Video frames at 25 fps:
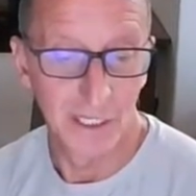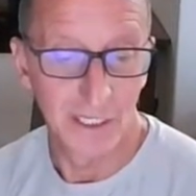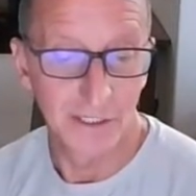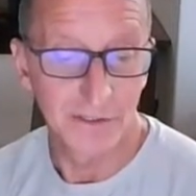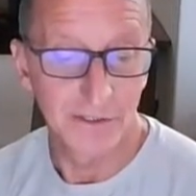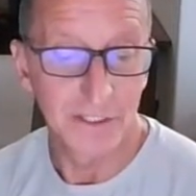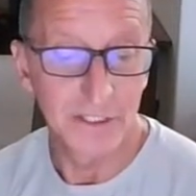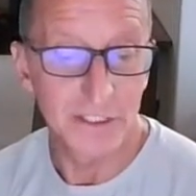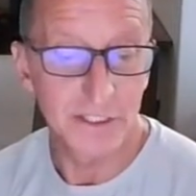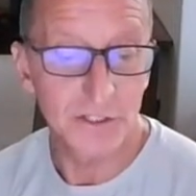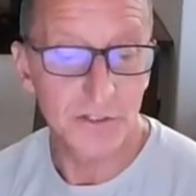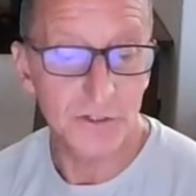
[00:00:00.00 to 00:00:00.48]

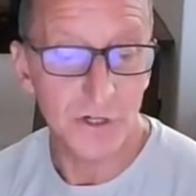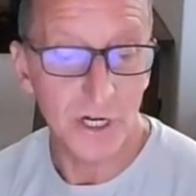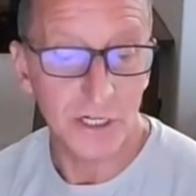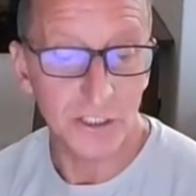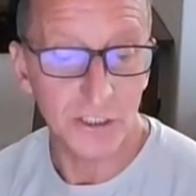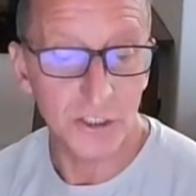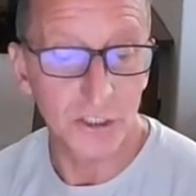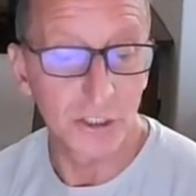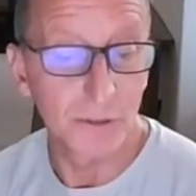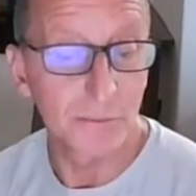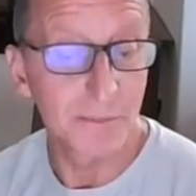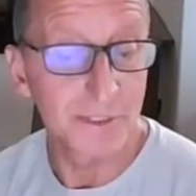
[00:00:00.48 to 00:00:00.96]
The
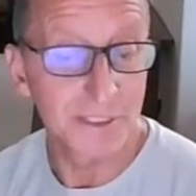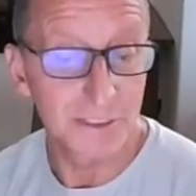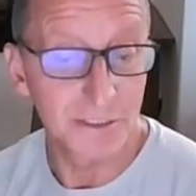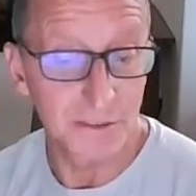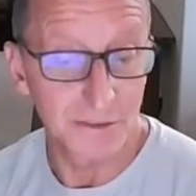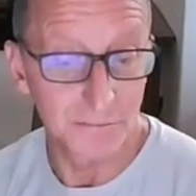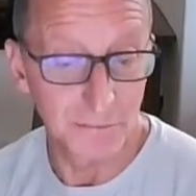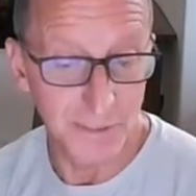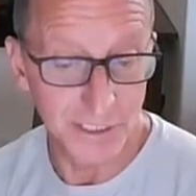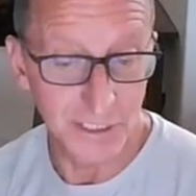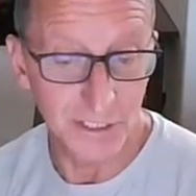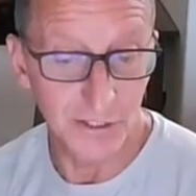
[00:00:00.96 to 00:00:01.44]
instructional
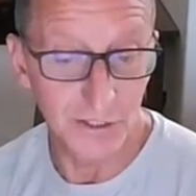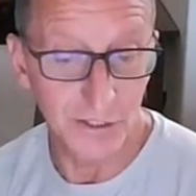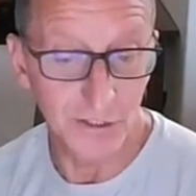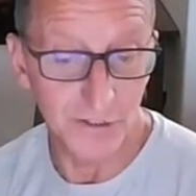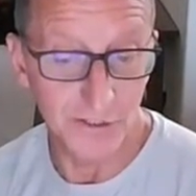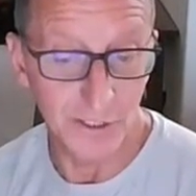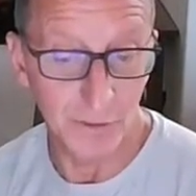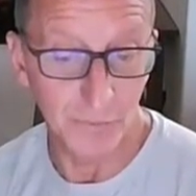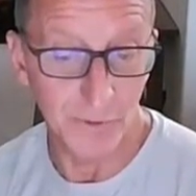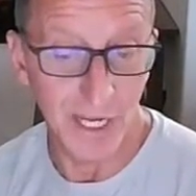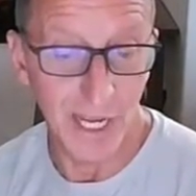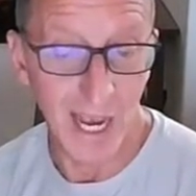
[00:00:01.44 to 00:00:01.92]
material
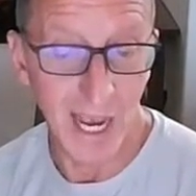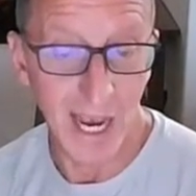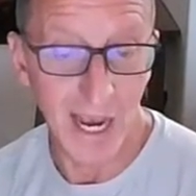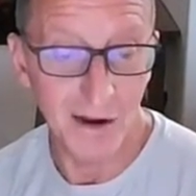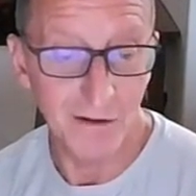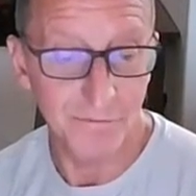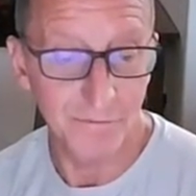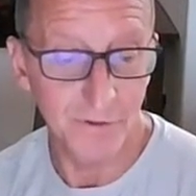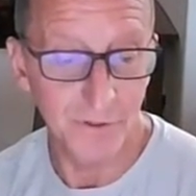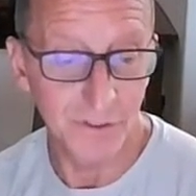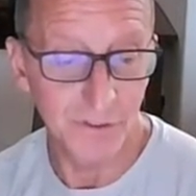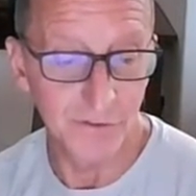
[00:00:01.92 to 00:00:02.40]
that we
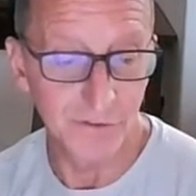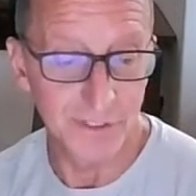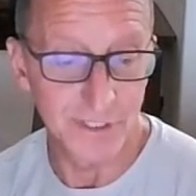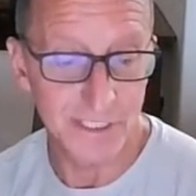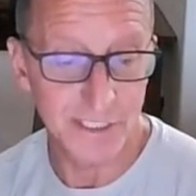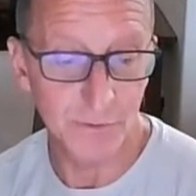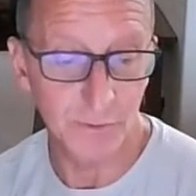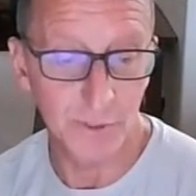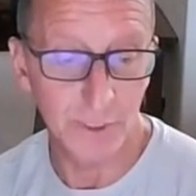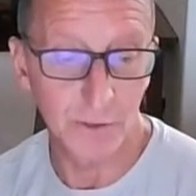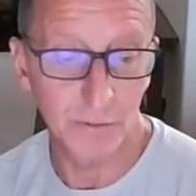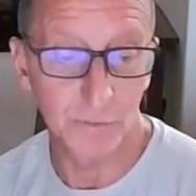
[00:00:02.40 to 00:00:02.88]
have for you
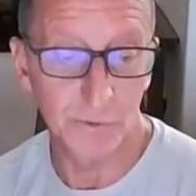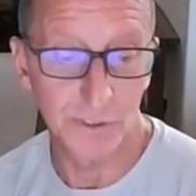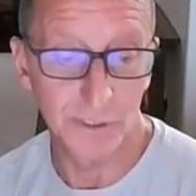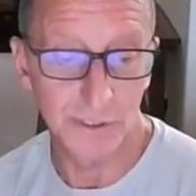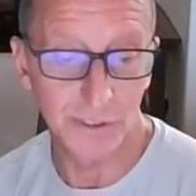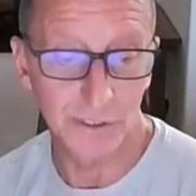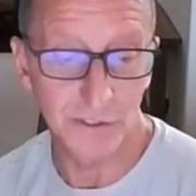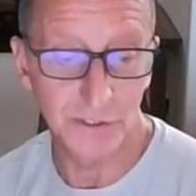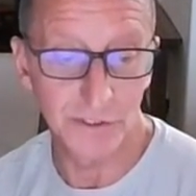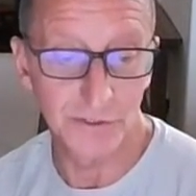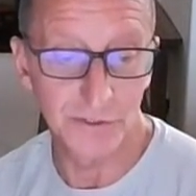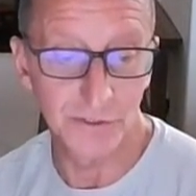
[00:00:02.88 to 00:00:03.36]
this week will
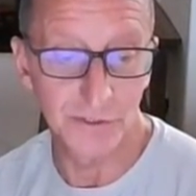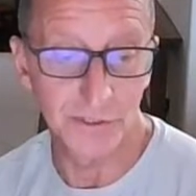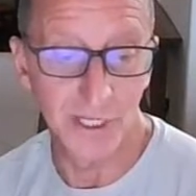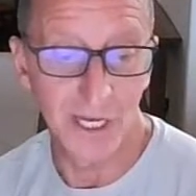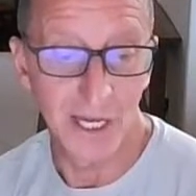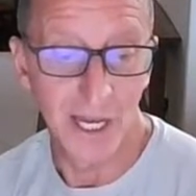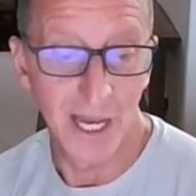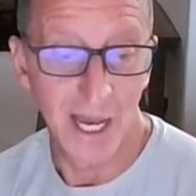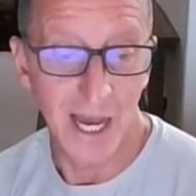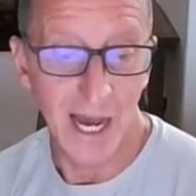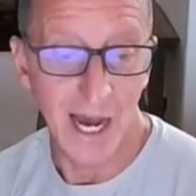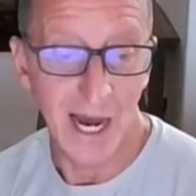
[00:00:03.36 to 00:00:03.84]
include
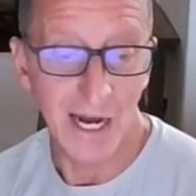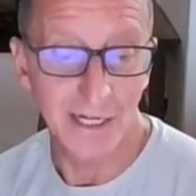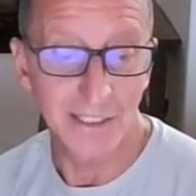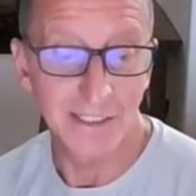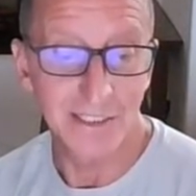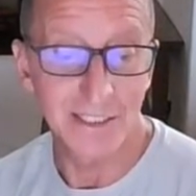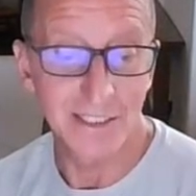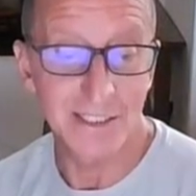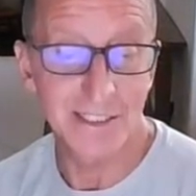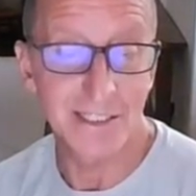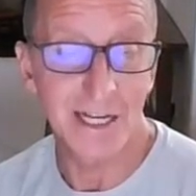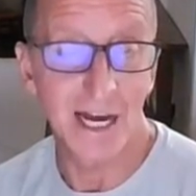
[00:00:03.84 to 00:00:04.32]
how to
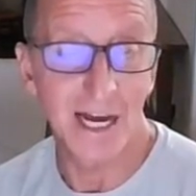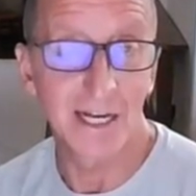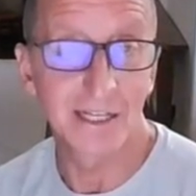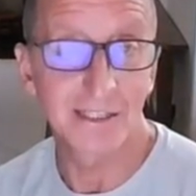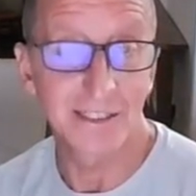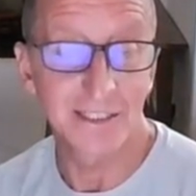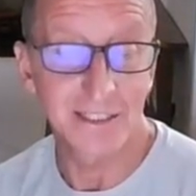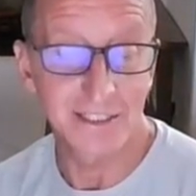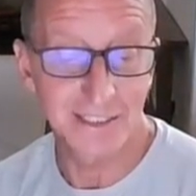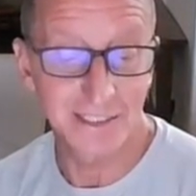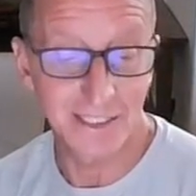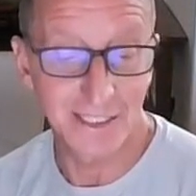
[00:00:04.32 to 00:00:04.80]
design
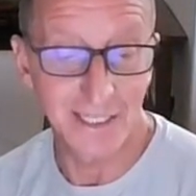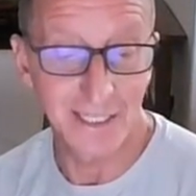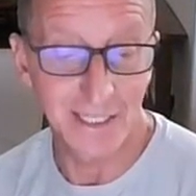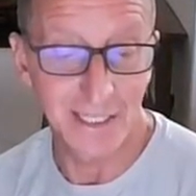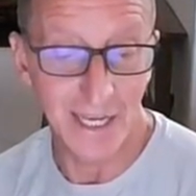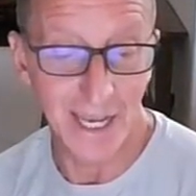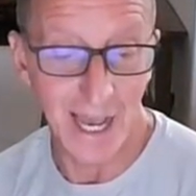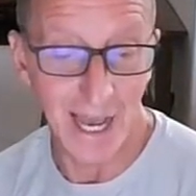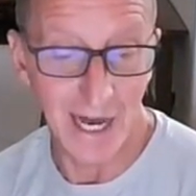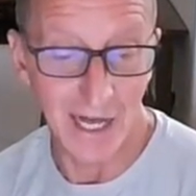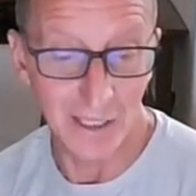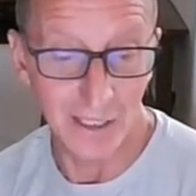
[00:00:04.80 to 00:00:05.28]
these
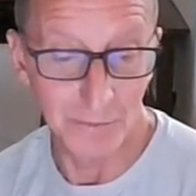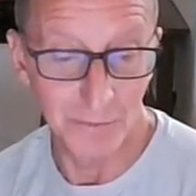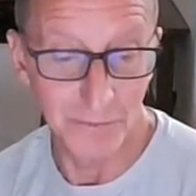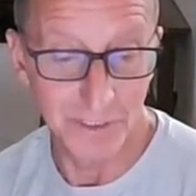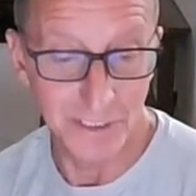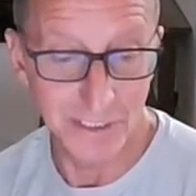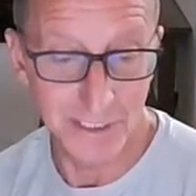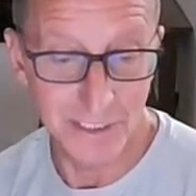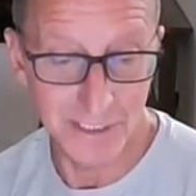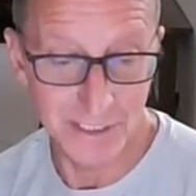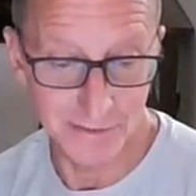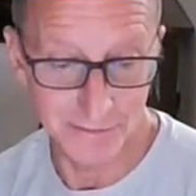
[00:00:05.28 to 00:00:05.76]
key
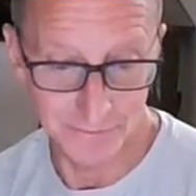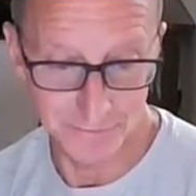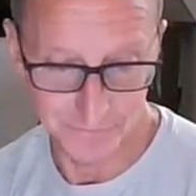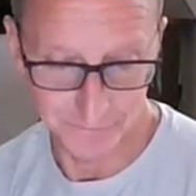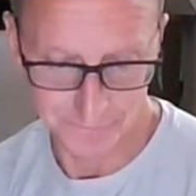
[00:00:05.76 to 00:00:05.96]
elements,